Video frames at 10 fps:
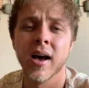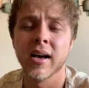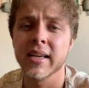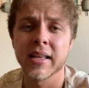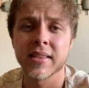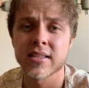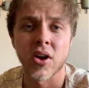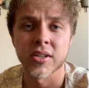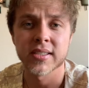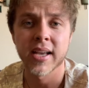get this on
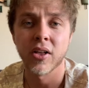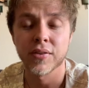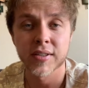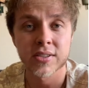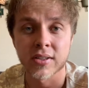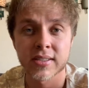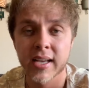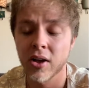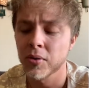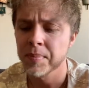a sale. If it's on
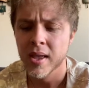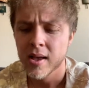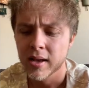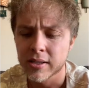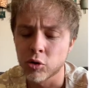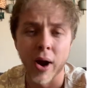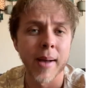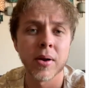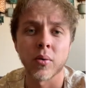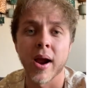sale, grab
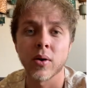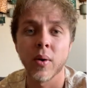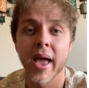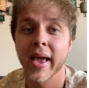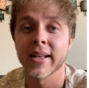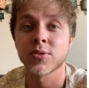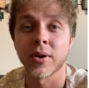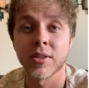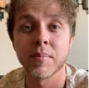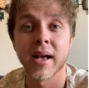it right away. It's one of
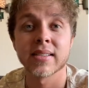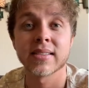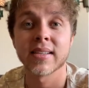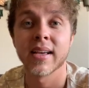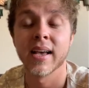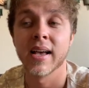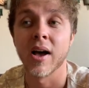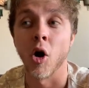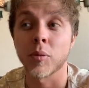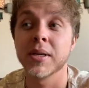the best
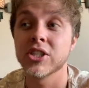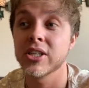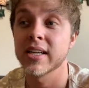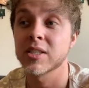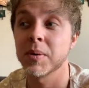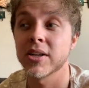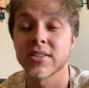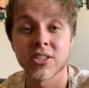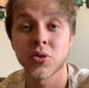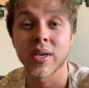RPG
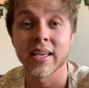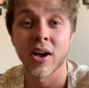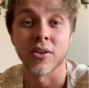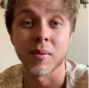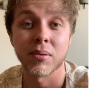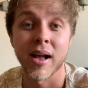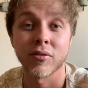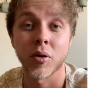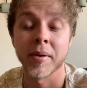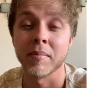experiences you can get on the
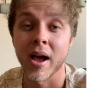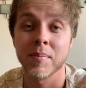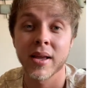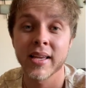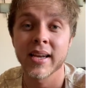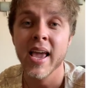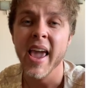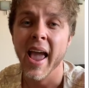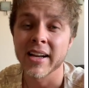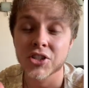platform, in my opinion,
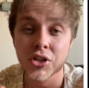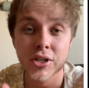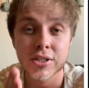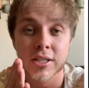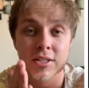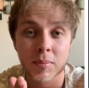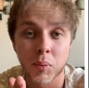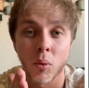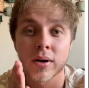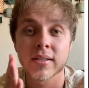and it's good to
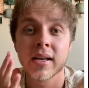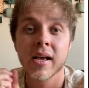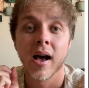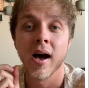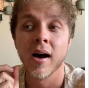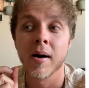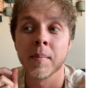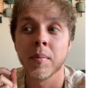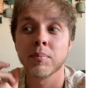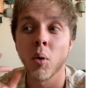support
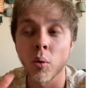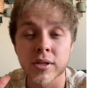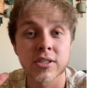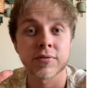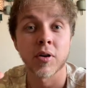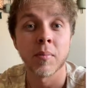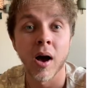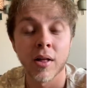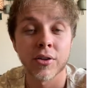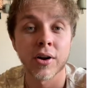ports from
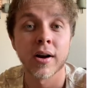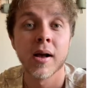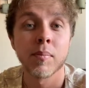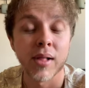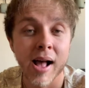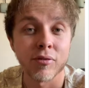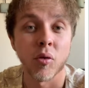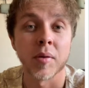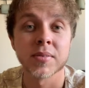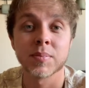other
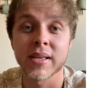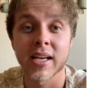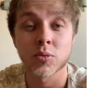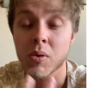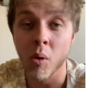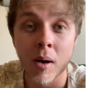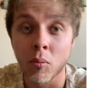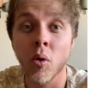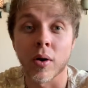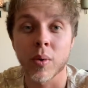platforms because we want
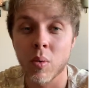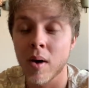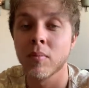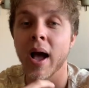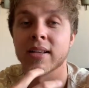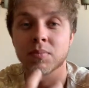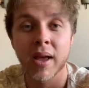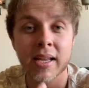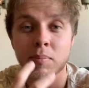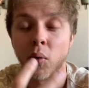more. We want as
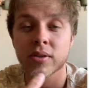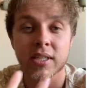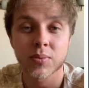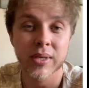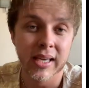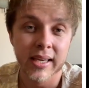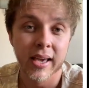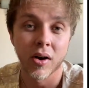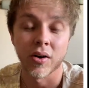many ports as we can get on